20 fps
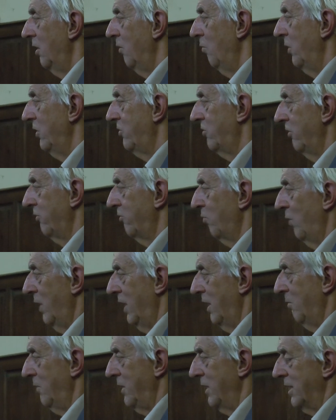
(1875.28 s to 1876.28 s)
which is
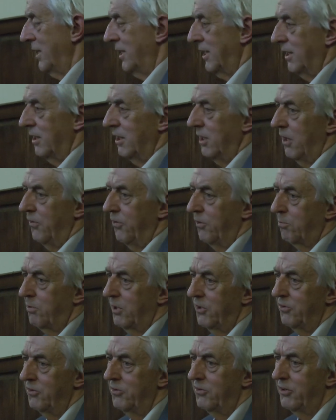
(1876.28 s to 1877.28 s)
where we are at the
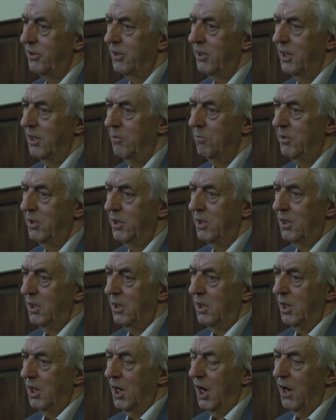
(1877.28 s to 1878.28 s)
present time.
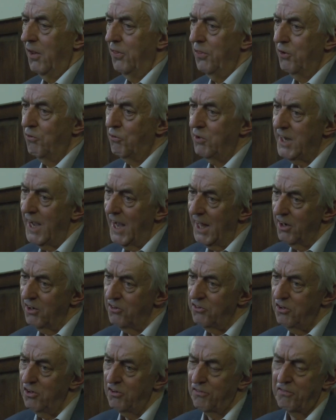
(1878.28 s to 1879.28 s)
And the
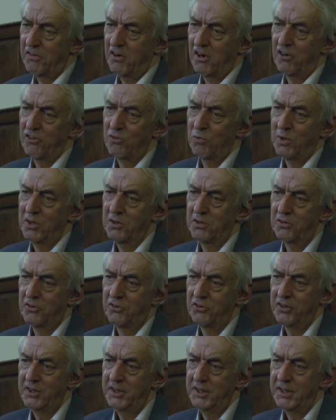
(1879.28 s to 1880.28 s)
reality, as far as one can
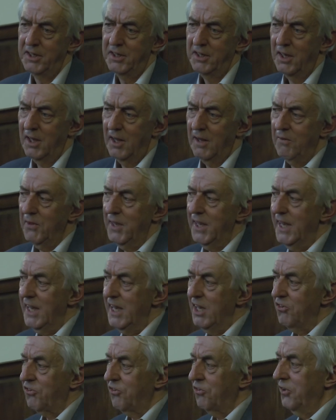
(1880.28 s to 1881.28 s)
see,
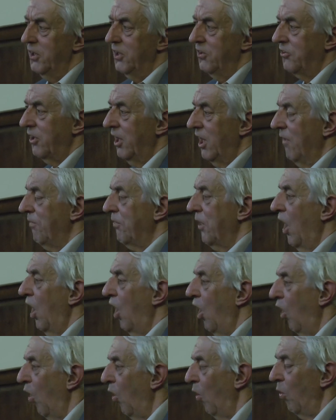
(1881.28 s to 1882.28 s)
is that the
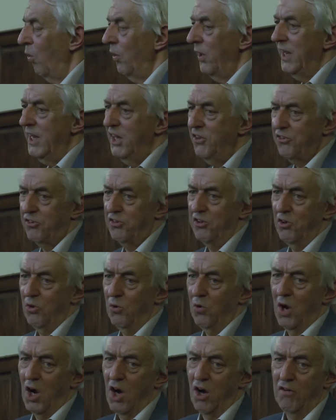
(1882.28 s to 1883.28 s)
whole
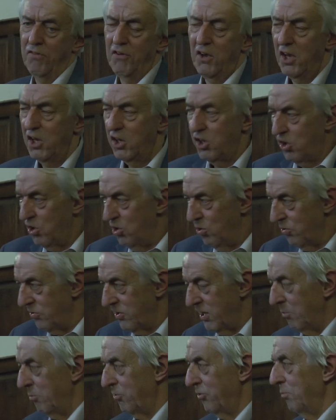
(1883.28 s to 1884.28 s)
issue of
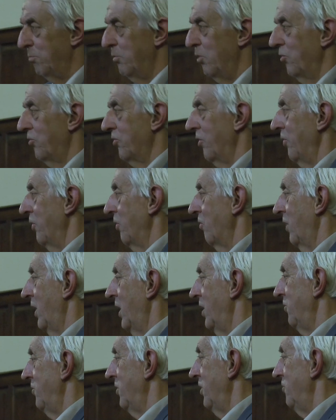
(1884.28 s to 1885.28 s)
huge numbers of boots on the
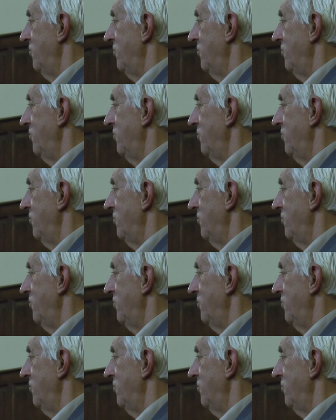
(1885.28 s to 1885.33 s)
ground